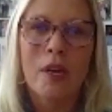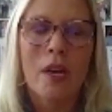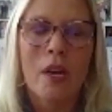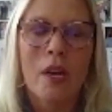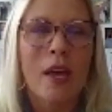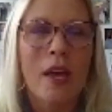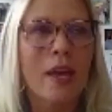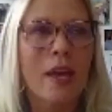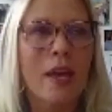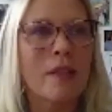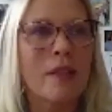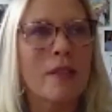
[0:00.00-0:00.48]

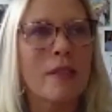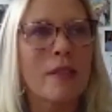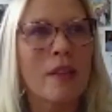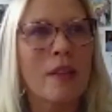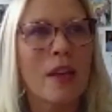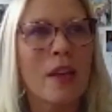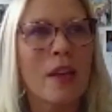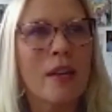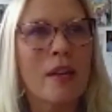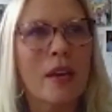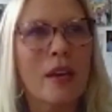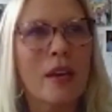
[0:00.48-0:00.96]
And
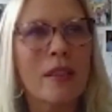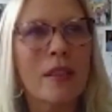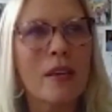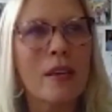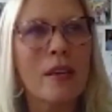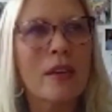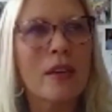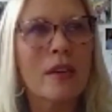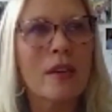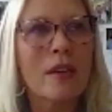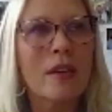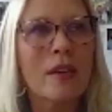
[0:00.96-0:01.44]
I
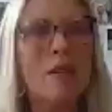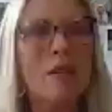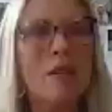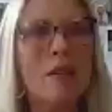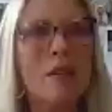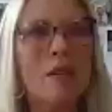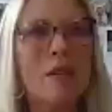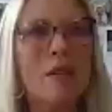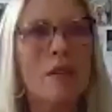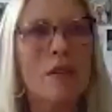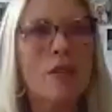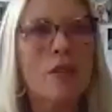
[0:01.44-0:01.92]
think
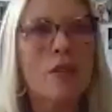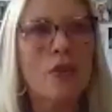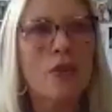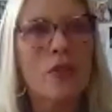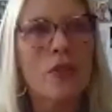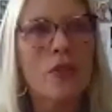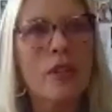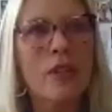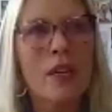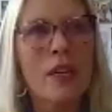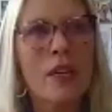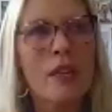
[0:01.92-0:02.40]
the
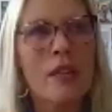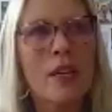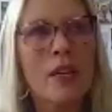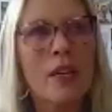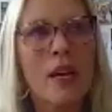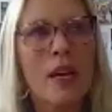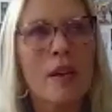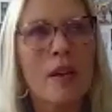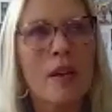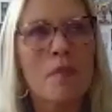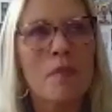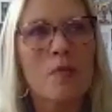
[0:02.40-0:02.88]
third thing that
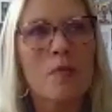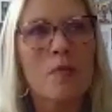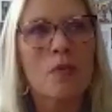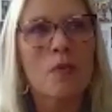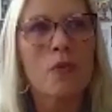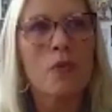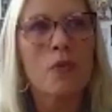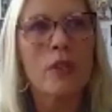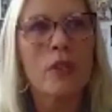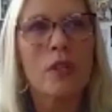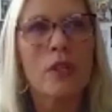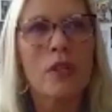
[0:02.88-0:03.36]
I'm
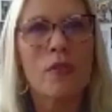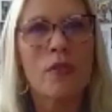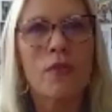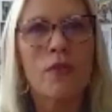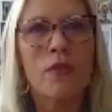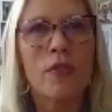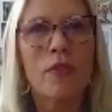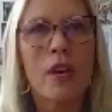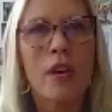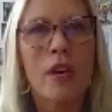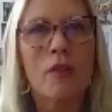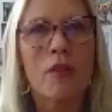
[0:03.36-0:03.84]
really
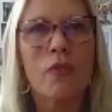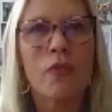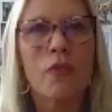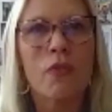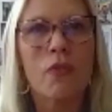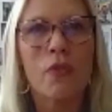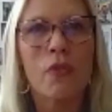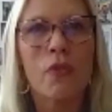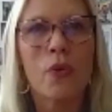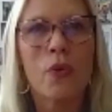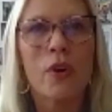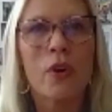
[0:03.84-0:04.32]
thankful
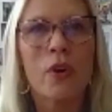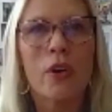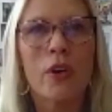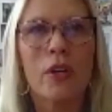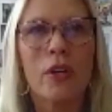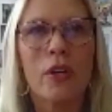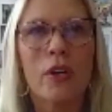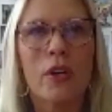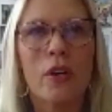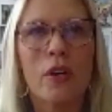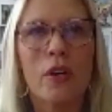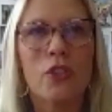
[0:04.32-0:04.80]

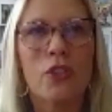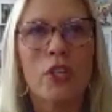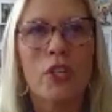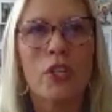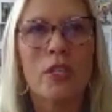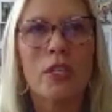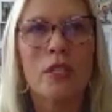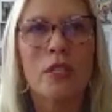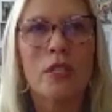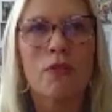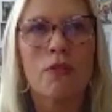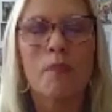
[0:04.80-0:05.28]
for are
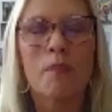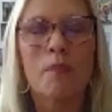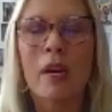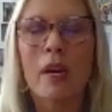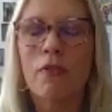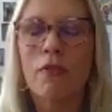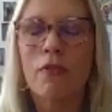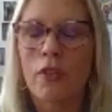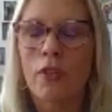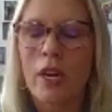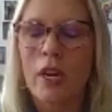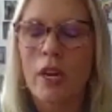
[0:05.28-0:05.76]
just my
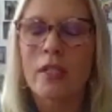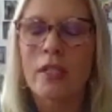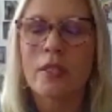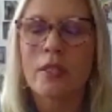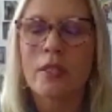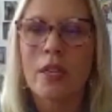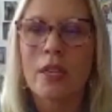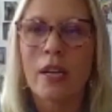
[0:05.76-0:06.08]
friends.